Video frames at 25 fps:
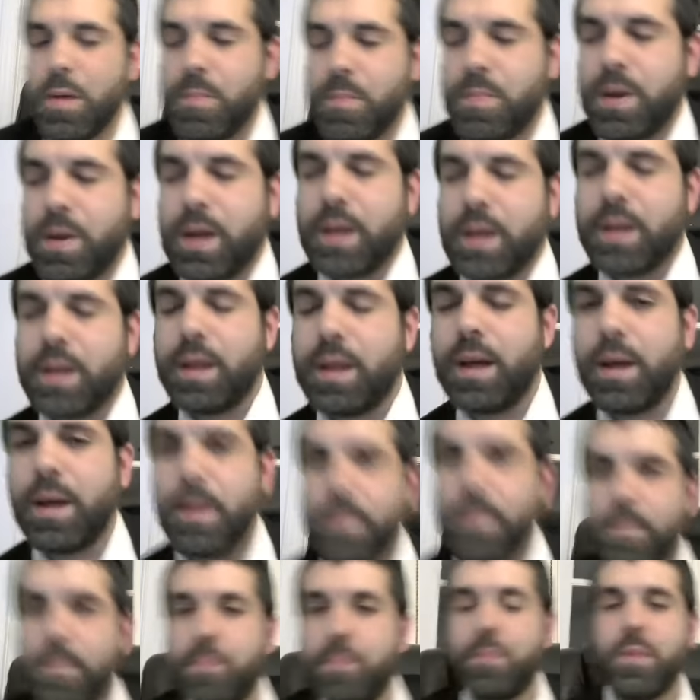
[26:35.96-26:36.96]
but
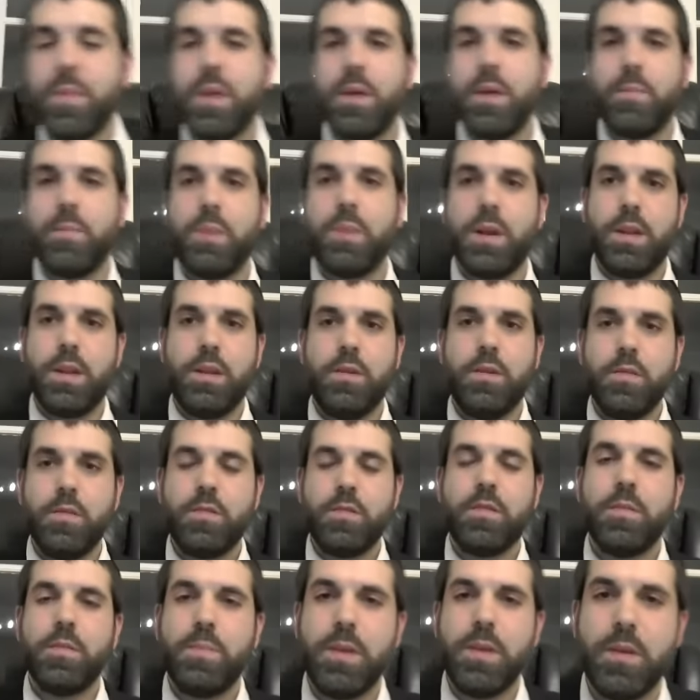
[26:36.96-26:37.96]
um, but it
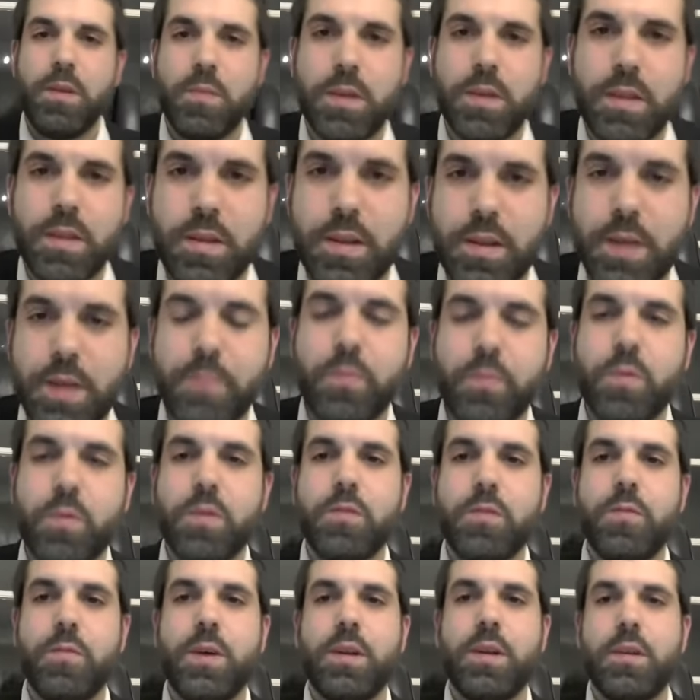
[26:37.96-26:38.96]
used to be when the temple
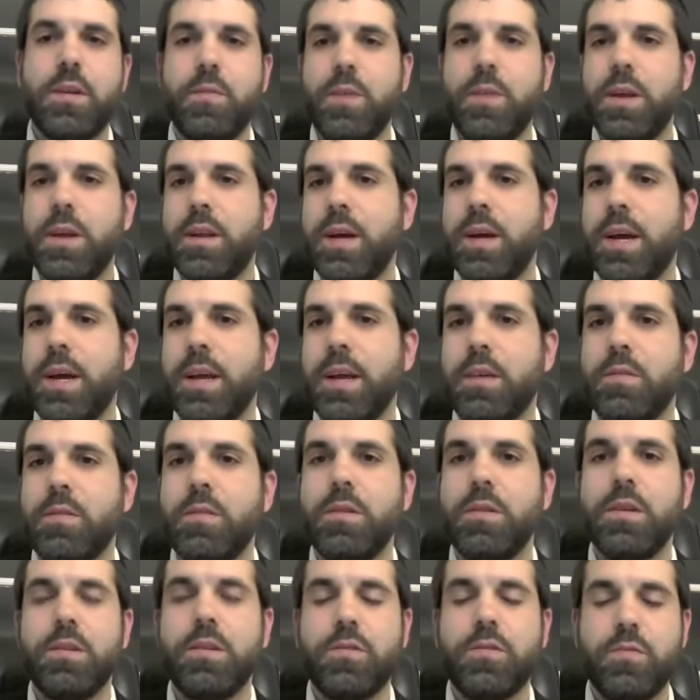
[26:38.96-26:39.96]
was around and we had a high
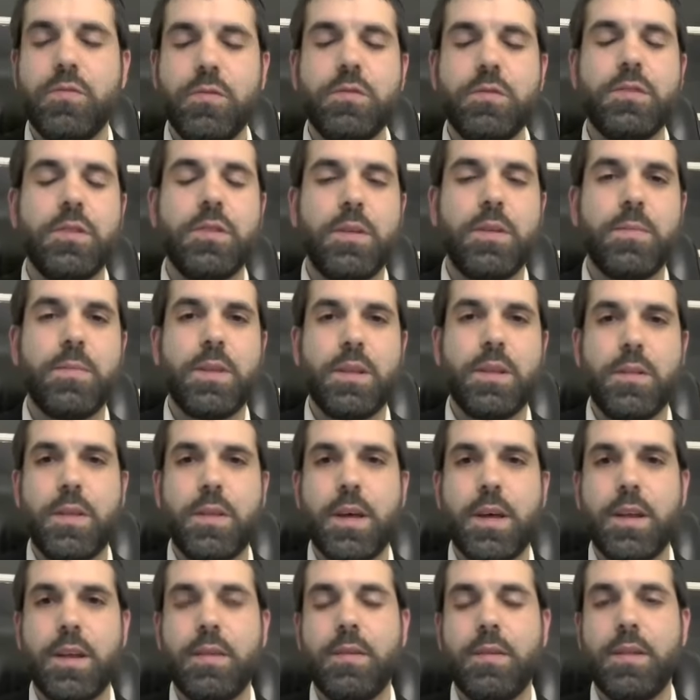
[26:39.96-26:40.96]
court in Jerusalem that
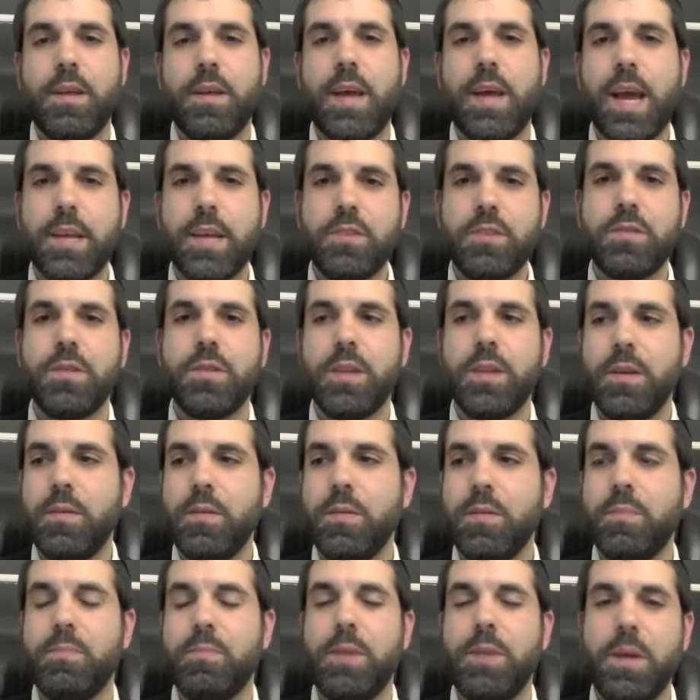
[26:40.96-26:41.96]
that
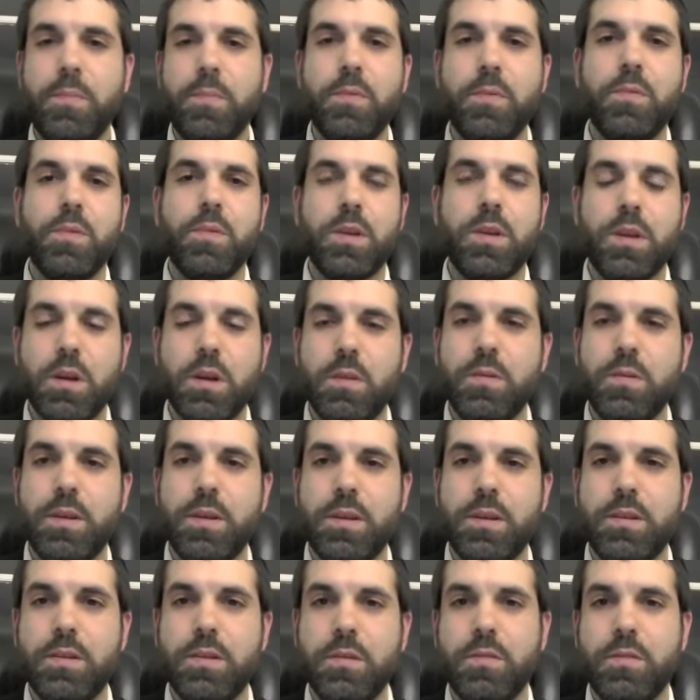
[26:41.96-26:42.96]
actually people would go
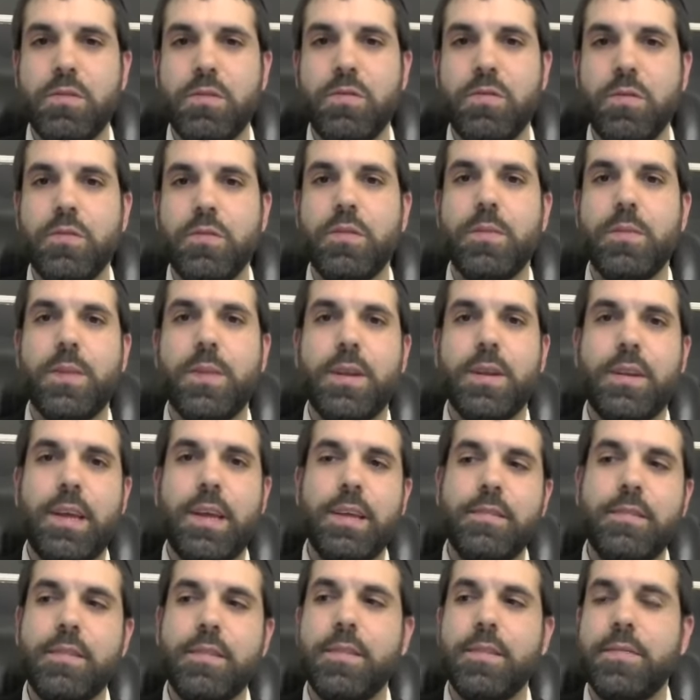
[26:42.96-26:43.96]
into Jerusalem and
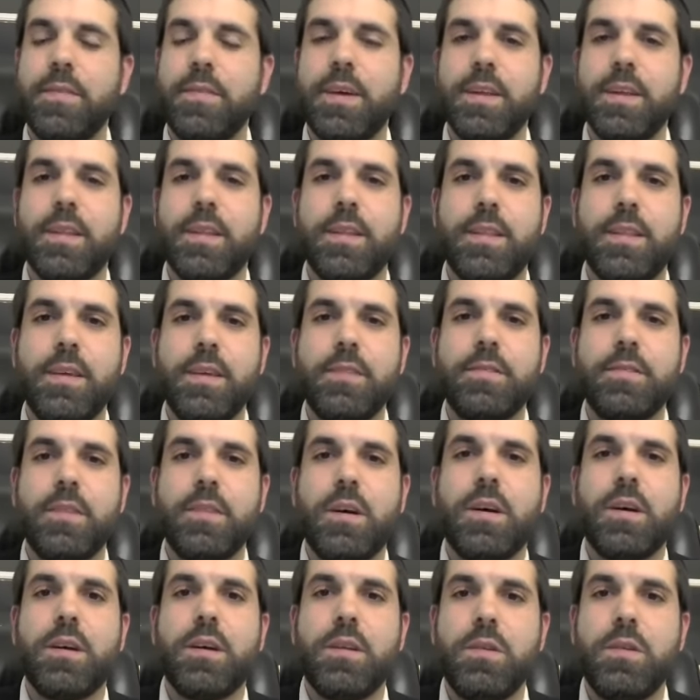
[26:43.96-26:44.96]
testify that they
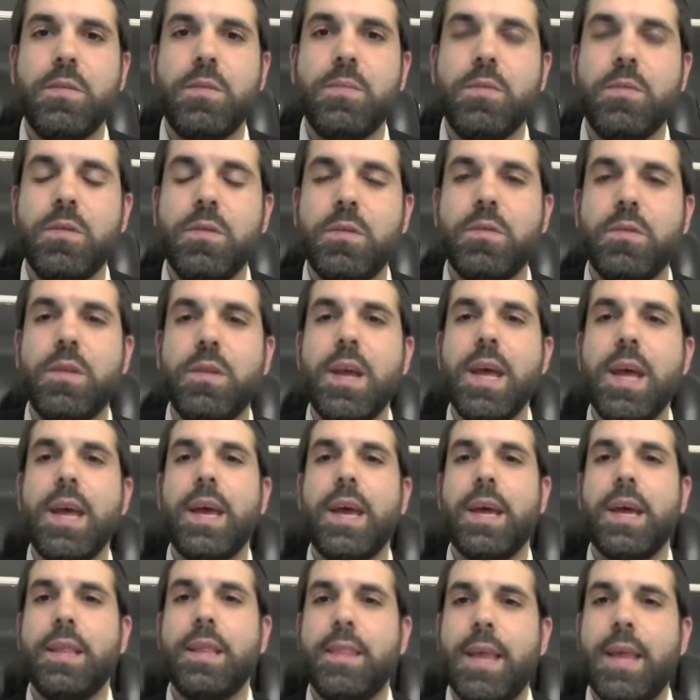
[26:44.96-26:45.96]
saw a new moon,
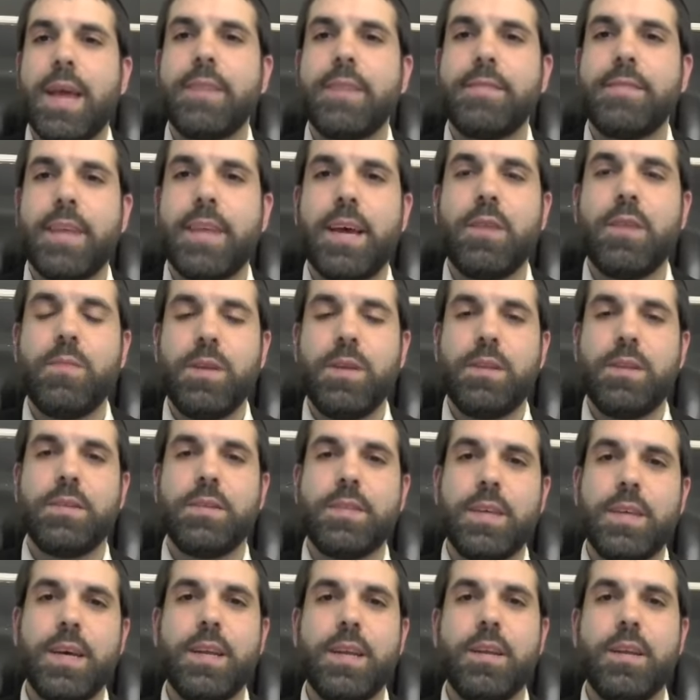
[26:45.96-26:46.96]
and that's how we
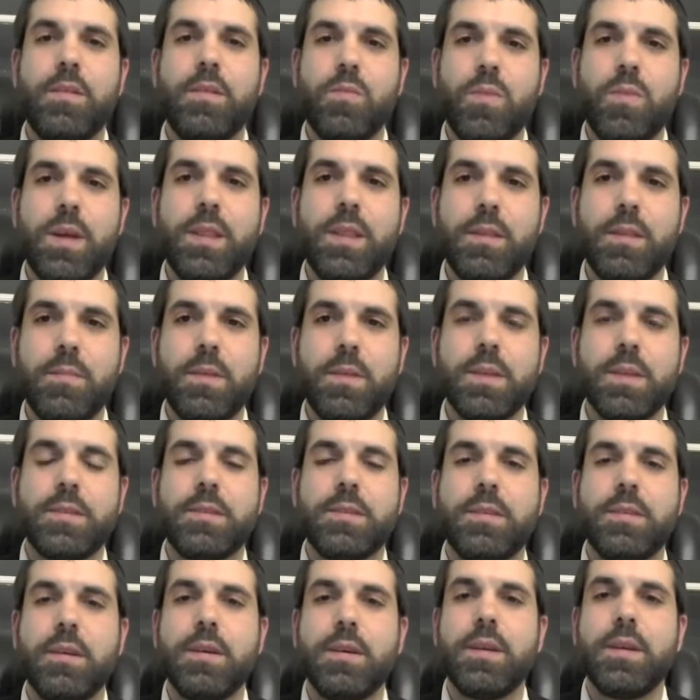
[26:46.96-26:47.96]
decided when the month
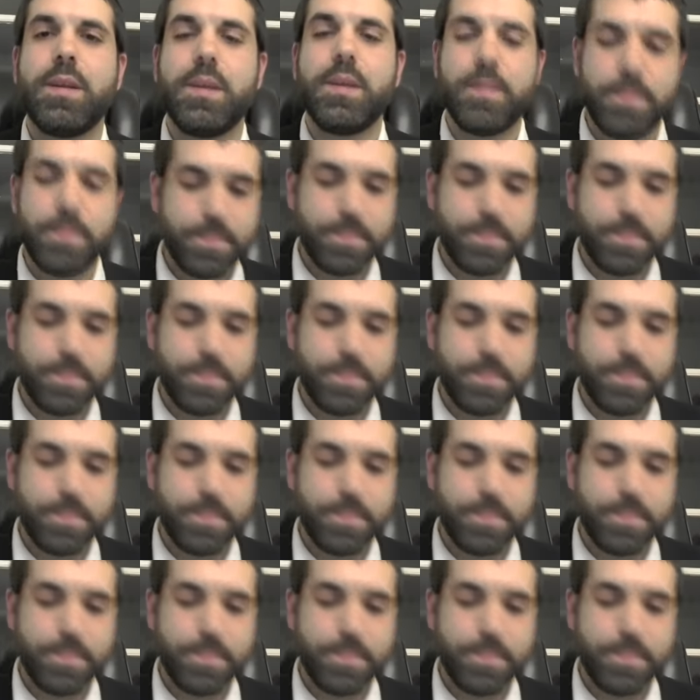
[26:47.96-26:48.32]
started.